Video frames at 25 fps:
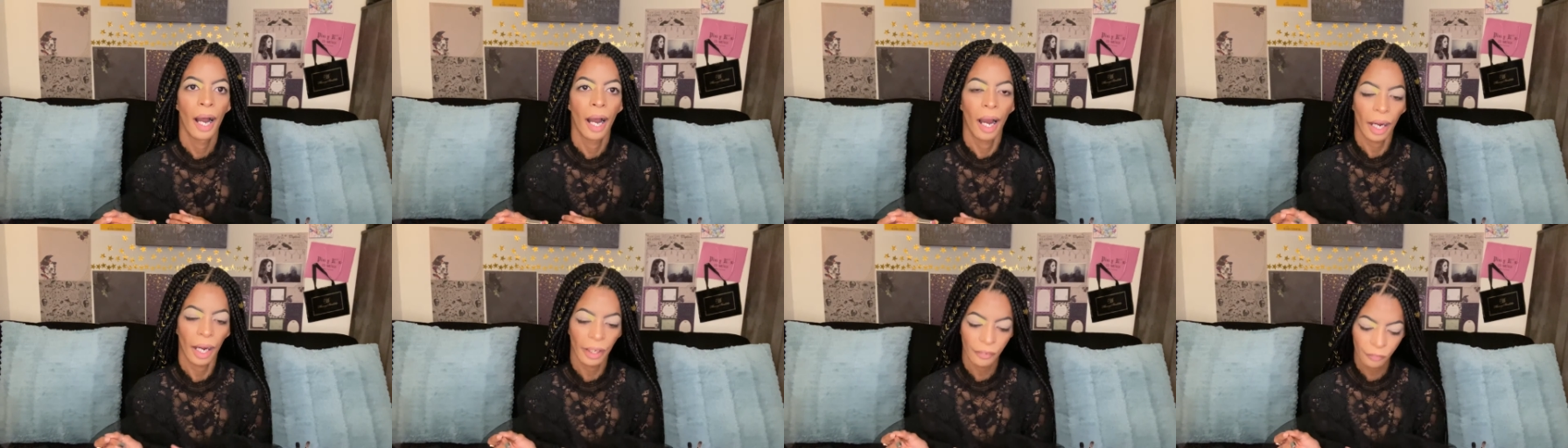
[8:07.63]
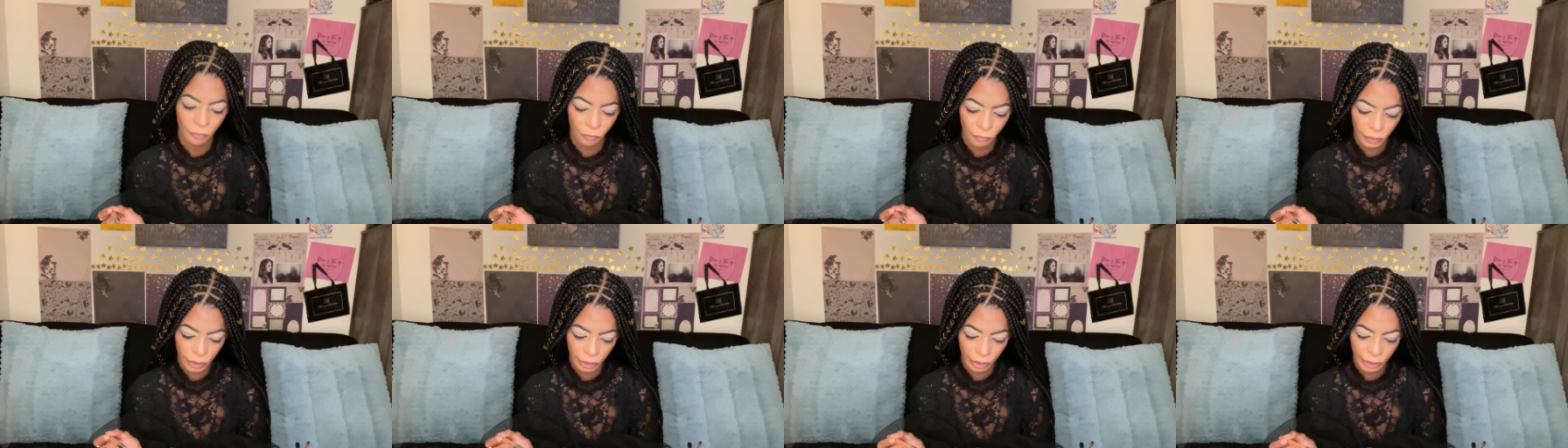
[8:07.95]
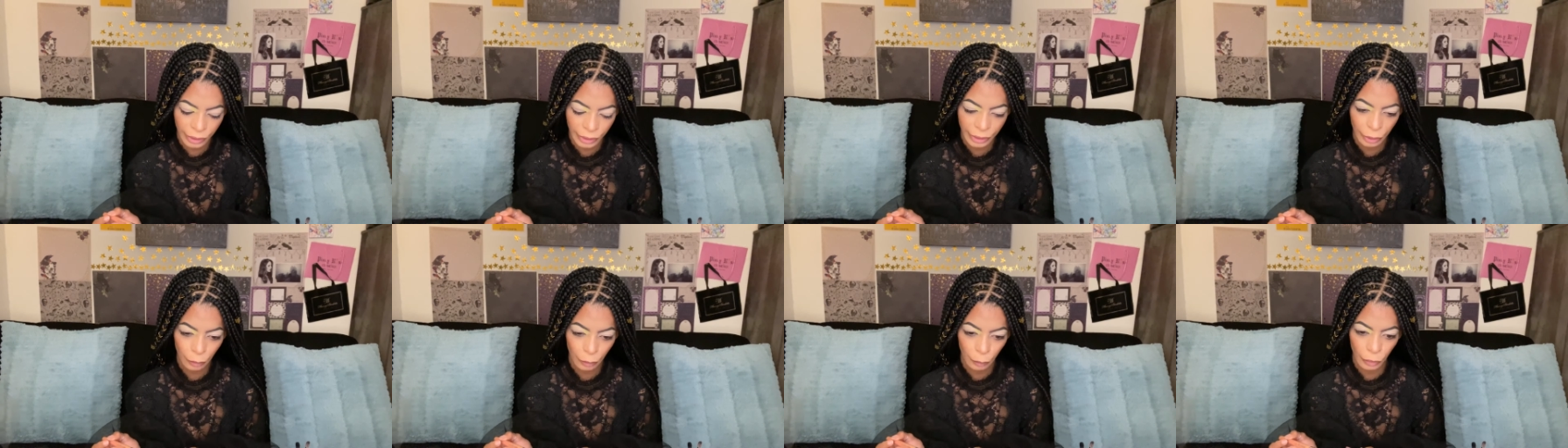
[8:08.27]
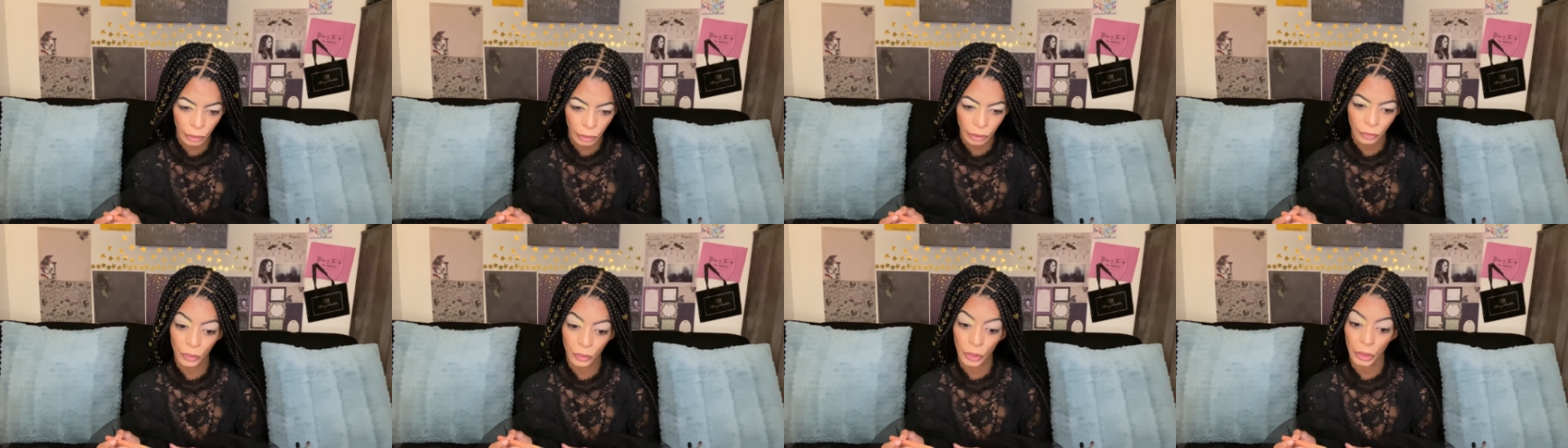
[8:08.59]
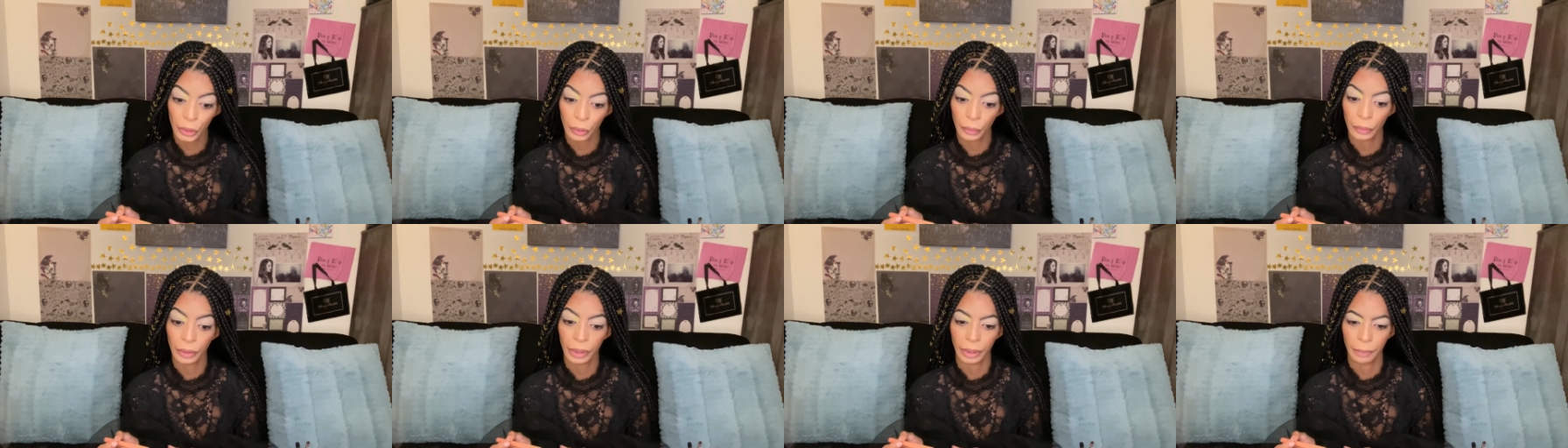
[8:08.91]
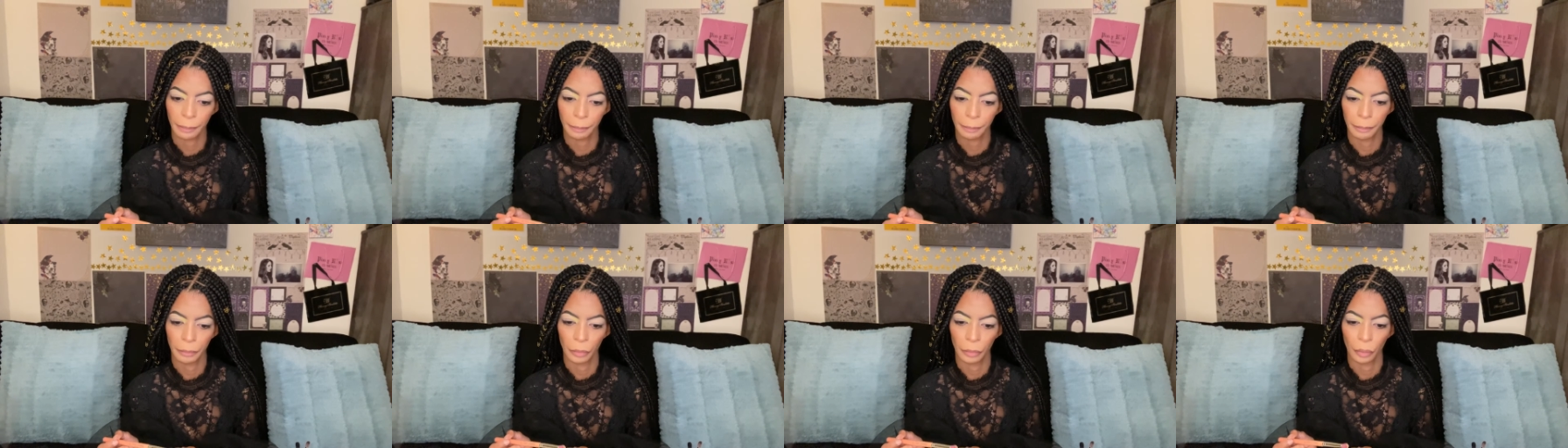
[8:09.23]
I feel like it would have shown up
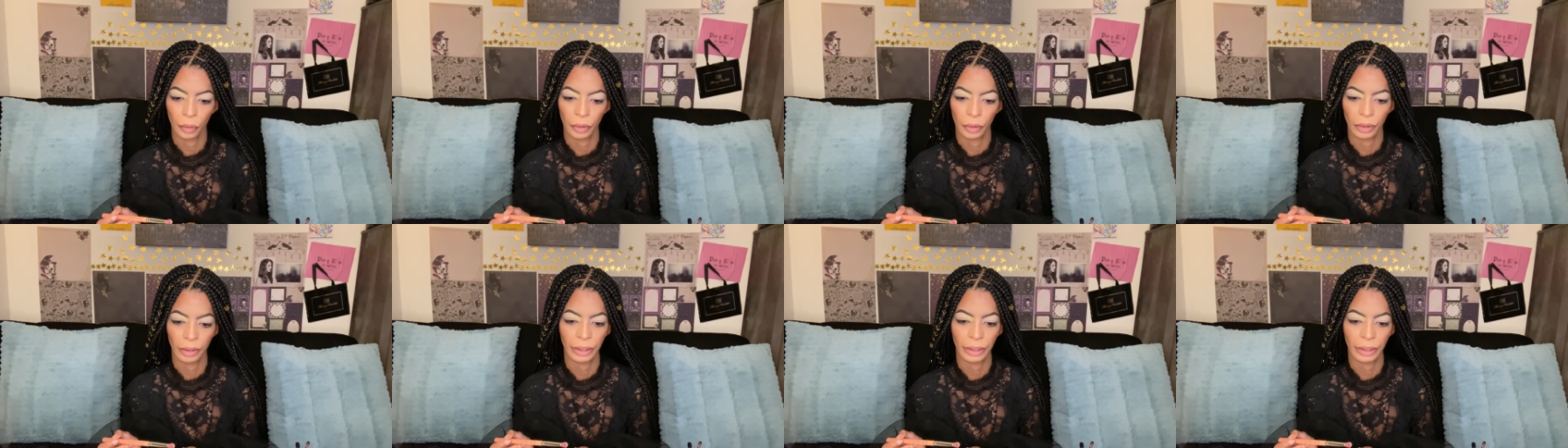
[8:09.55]
more